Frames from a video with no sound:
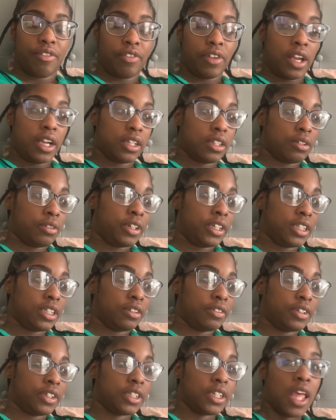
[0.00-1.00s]
like the rest of
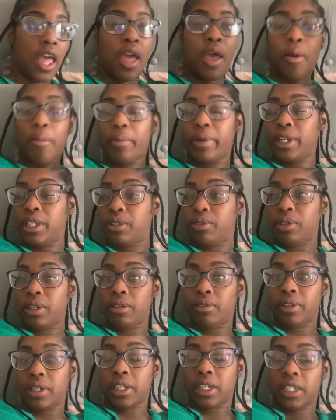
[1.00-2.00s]
us. But it's really,
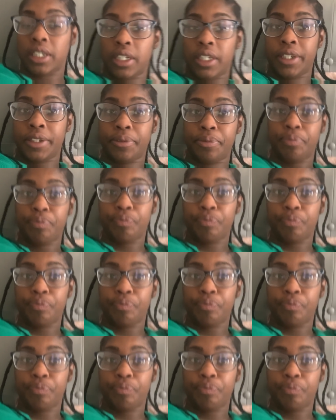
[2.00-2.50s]
really good